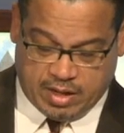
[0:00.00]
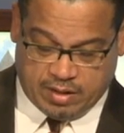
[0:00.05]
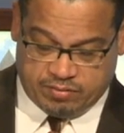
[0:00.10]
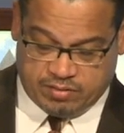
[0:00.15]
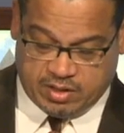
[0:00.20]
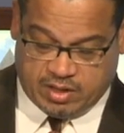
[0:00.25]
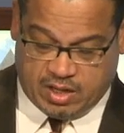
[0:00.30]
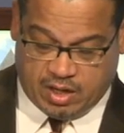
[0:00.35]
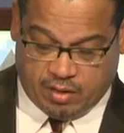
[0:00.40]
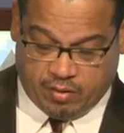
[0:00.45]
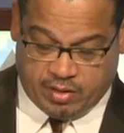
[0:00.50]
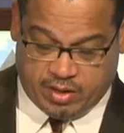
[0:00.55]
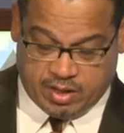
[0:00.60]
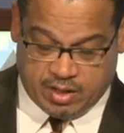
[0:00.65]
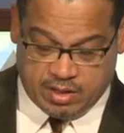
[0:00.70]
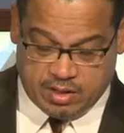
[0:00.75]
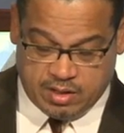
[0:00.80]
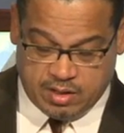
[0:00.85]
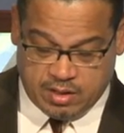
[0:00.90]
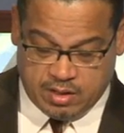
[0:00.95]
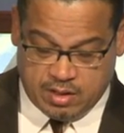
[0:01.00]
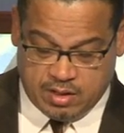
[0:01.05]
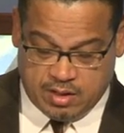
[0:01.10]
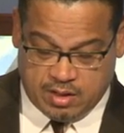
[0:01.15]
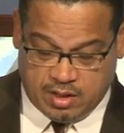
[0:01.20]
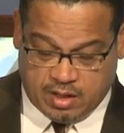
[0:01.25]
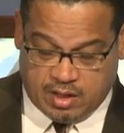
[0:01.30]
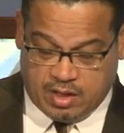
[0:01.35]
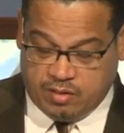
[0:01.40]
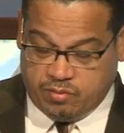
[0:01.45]
to carry it.
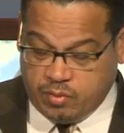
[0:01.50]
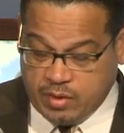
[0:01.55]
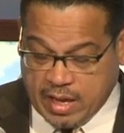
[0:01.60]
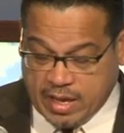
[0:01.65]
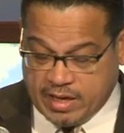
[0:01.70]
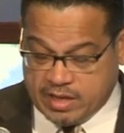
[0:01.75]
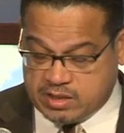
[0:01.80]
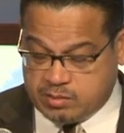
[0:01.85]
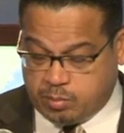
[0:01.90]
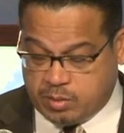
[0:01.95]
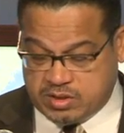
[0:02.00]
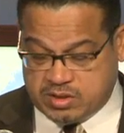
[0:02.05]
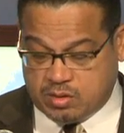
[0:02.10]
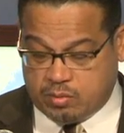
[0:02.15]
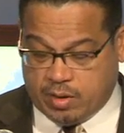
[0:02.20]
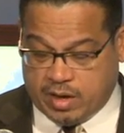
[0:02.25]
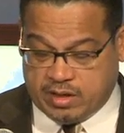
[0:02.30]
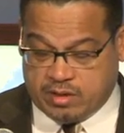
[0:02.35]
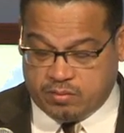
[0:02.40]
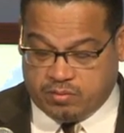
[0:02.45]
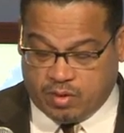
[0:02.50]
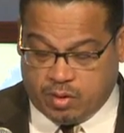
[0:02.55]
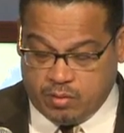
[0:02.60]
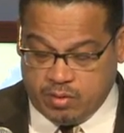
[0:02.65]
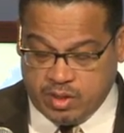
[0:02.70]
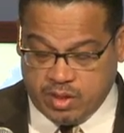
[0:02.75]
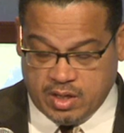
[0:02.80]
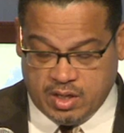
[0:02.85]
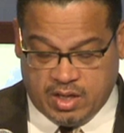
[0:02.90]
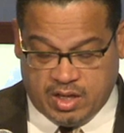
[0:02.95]
And if we had an explicit right to
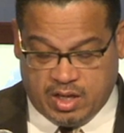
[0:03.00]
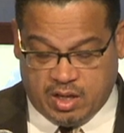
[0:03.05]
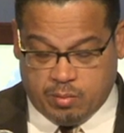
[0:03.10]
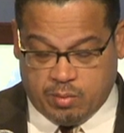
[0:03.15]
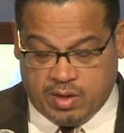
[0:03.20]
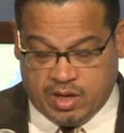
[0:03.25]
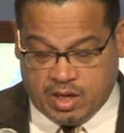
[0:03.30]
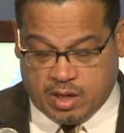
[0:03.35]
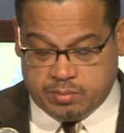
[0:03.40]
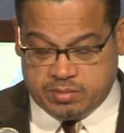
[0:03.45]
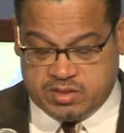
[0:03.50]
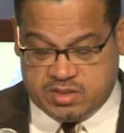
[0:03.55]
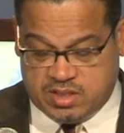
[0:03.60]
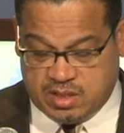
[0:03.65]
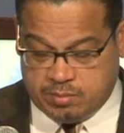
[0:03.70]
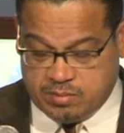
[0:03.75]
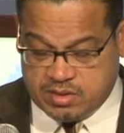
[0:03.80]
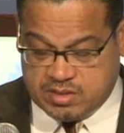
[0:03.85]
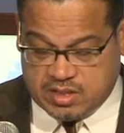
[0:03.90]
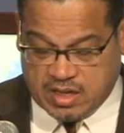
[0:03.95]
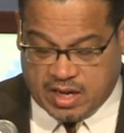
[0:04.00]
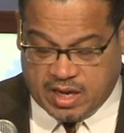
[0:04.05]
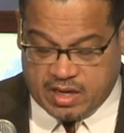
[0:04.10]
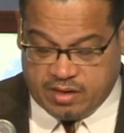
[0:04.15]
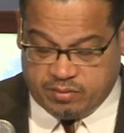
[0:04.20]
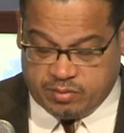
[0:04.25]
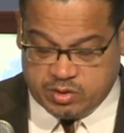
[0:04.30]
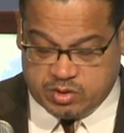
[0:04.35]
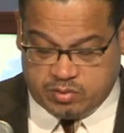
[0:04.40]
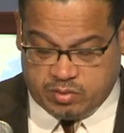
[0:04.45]
vote, it would help stem the tide
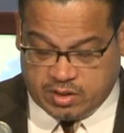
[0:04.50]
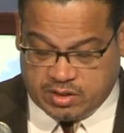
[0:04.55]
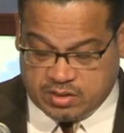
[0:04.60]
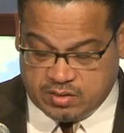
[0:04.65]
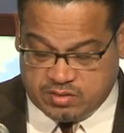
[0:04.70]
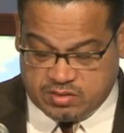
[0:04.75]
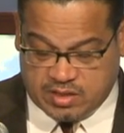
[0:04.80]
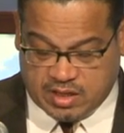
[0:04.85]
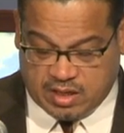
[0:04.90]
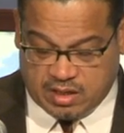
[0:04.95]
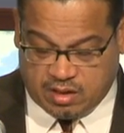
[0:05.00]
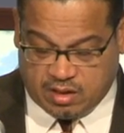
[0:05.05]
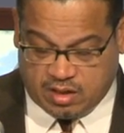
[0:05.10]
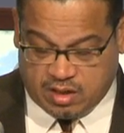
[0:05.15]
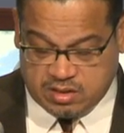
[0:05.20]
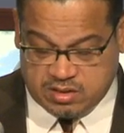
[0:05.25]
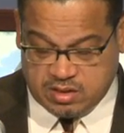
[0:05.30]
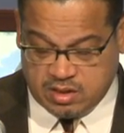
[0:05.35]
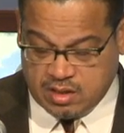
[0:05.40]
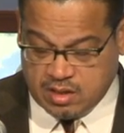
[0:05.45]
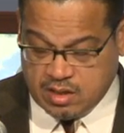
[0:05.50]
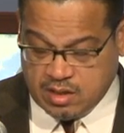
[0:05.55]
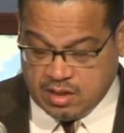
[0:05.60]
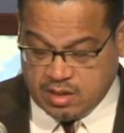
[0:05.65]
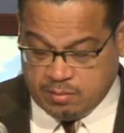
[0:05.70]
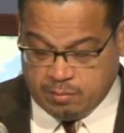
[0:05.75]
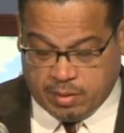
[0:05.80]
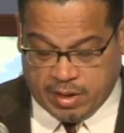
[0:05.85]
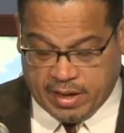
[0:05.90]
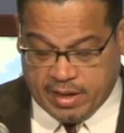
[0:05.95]
of restrictive state laws
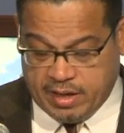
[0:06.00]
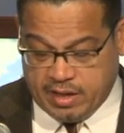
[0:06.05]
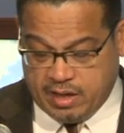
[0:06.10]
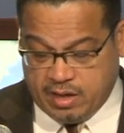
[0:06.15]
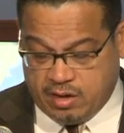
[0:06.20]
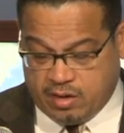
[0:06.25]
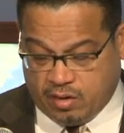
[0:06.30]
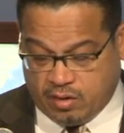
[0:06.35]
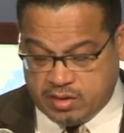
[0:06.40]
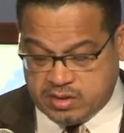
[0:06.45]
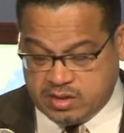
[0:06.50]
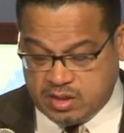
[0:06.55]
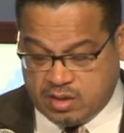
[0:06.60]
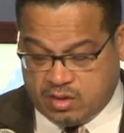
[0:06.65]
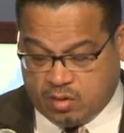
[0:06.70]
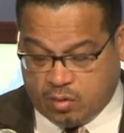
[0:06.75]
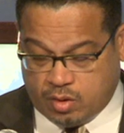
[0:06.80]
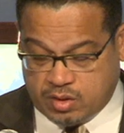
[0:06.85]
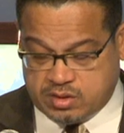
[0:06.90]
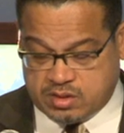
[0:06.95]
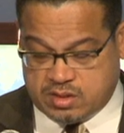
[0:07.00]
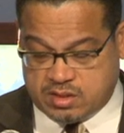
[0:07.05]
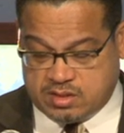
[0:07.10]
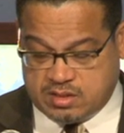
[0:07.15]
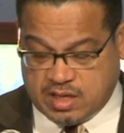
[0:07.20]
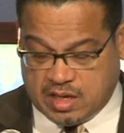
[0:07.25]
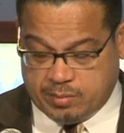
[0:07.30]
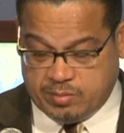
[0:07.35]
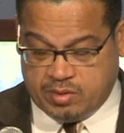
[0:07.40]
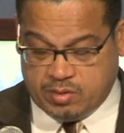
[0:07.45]
by encouraging courts to
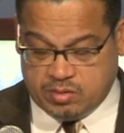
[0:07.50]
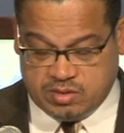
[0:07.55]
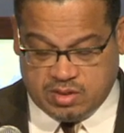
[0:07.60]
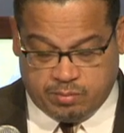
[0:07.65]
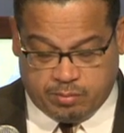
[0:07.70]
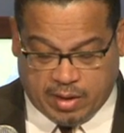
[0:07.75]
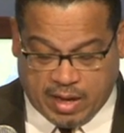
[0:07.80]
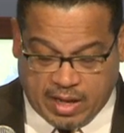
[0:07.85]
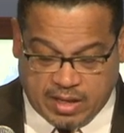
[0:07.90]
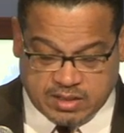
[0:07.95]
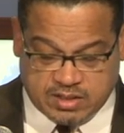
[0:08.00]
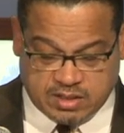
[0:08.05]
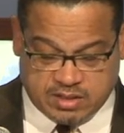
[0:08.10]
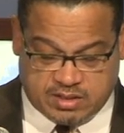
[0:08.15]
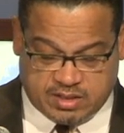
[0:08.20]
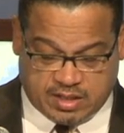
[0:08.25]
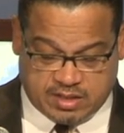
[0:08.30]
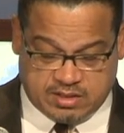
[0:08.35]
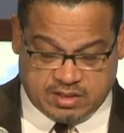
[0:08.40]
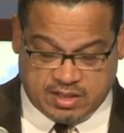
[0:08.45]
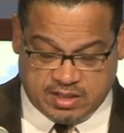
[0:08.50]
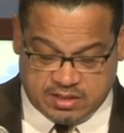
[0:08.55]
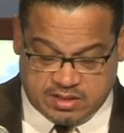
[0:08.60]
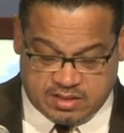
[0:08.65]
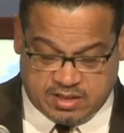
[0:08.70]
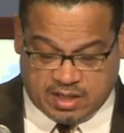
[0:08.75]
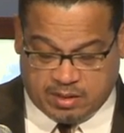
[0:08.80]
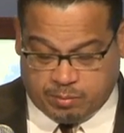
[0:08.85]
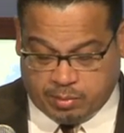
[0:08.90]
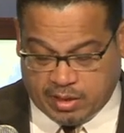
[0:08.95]
stop using balancing tests and
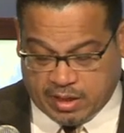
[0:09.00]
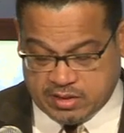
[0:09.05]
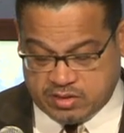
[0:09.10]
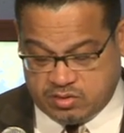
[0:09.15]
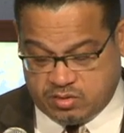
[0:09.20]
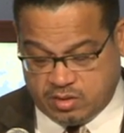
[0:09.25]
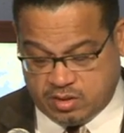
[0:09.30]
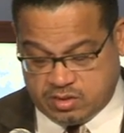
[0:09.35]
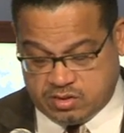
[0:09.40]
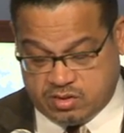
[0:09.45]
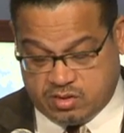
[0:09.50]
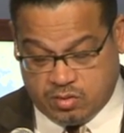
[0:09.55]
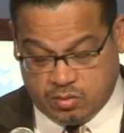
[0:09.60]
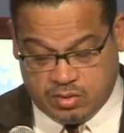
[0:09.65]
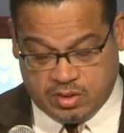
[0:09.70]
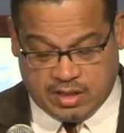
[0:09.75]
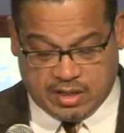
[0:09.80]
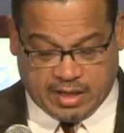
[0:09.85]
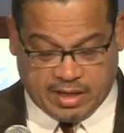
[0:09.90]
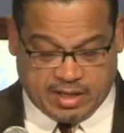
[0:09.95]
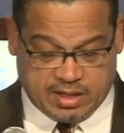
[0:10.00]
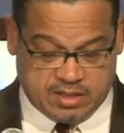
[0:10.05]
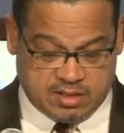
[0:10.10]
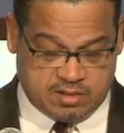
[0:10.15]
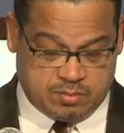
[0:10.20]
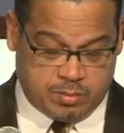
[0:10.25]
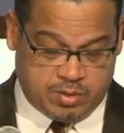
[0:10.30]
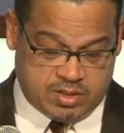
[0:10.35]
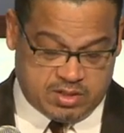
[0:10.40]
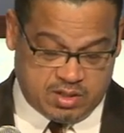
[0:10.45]
instead apply strict scrutiny, like I
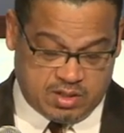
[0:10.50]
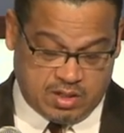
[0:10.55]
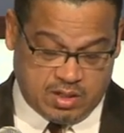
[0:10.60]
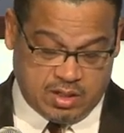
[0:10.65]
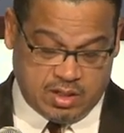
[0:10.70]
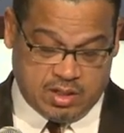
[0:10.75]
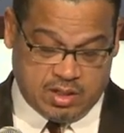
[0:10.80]
just mentioned.